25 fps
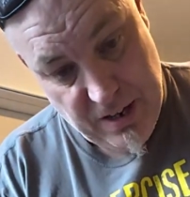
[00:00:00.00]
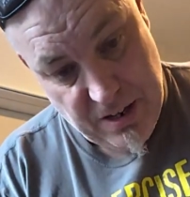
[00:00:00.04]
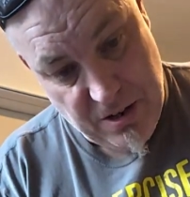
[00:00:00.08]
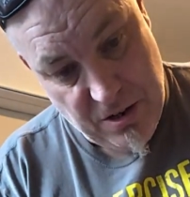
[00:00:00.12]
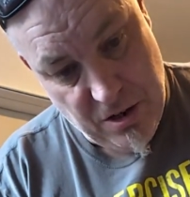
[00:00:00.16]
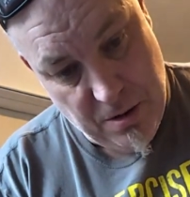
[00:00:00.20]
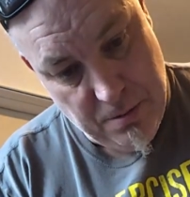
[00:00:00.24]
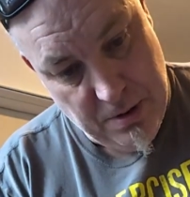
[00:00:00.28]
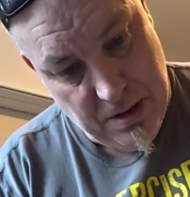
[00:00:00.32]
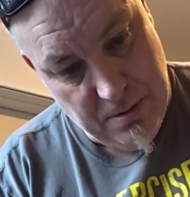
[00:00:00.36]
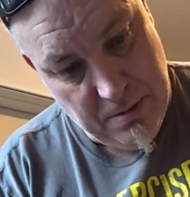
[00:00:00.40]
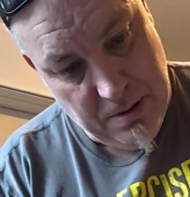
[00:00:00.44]
could
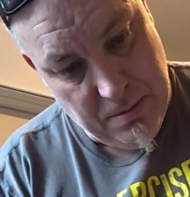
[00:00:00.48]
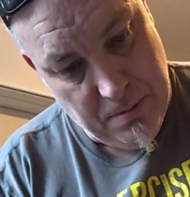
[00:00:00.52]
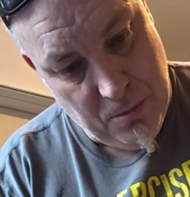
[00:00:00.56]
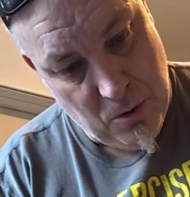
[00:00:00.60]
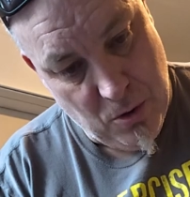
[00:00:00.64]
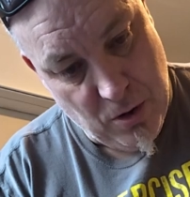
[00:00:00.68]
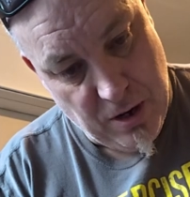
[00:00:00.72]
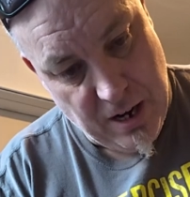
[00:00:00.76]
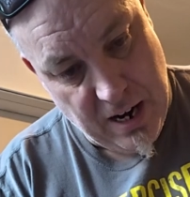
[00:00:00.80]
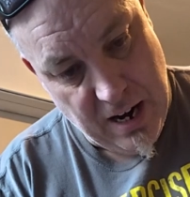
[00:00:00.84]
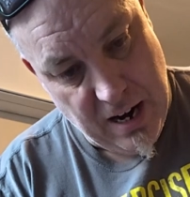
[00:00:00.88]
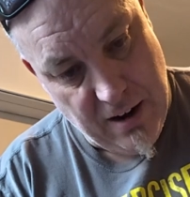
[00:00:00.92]
have been a bit
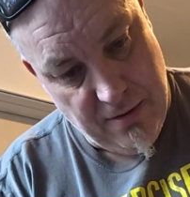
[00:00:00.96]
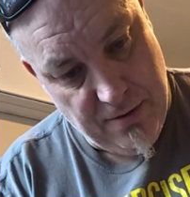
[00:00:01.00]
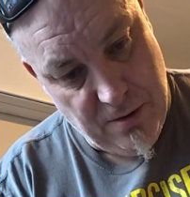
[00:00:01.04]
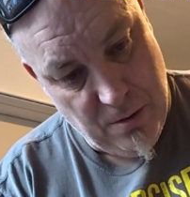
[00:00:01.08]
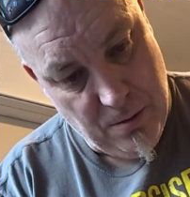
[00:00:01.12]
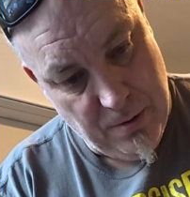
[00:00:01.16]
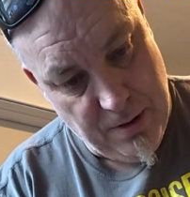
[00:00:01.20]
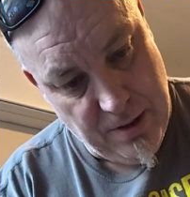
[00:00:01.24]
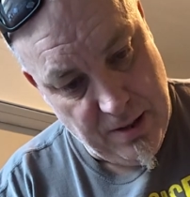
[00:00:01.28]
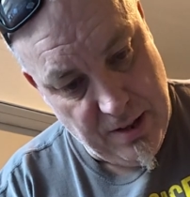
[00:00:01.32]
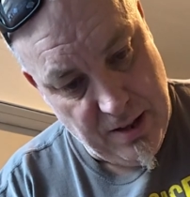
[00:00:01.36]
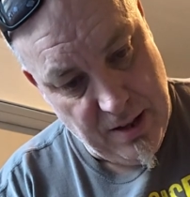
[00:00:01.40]
more careful
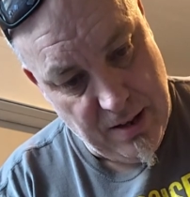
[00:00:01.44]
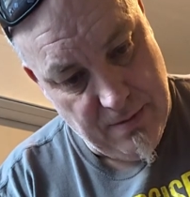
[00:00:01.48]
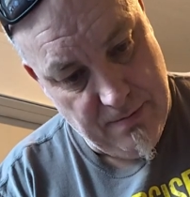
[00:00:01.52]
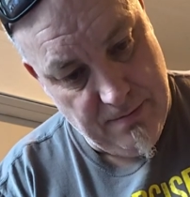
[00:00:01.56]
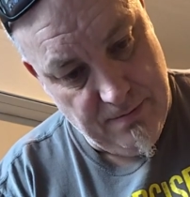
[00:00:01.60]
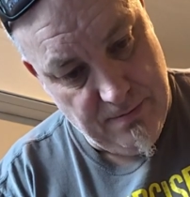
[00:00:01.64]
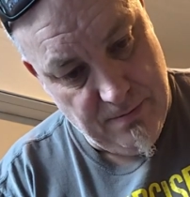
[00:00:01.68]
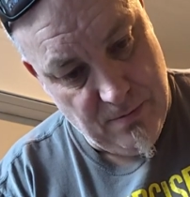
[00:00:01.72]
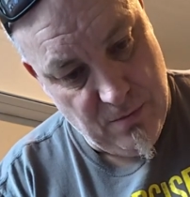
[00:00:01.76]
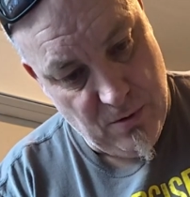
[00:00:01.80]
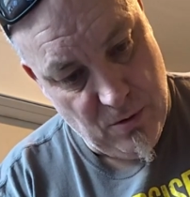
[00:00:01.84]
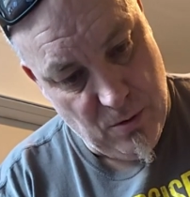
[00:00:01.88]
with it.
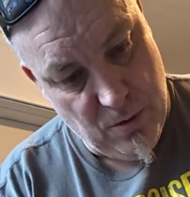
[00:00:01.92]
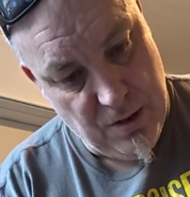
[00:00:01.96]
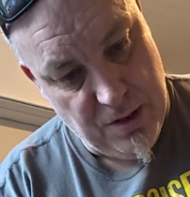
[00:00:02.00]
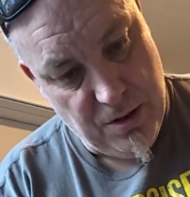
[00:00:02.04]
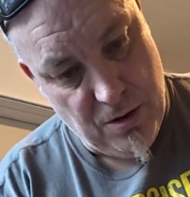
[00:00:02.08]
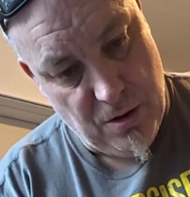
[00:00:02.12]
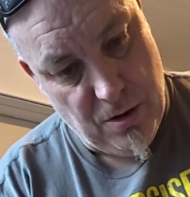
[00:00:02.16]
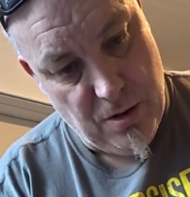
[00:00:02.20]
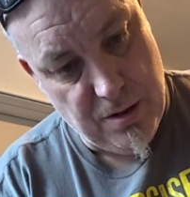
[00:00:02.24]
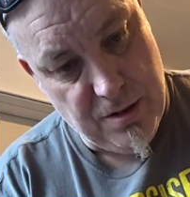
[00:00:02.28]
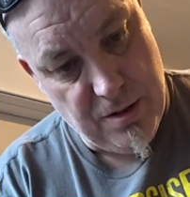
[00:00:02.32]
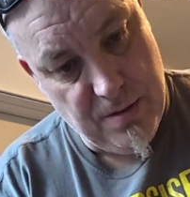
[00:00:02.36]
Well, it's
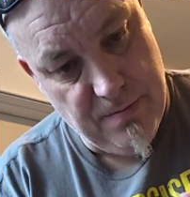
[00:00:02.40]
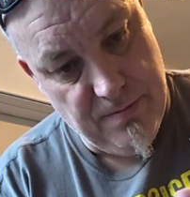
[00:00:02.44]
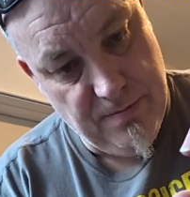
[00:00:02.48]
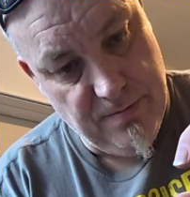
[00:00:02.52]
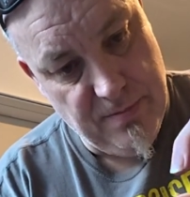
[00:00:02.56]
hot.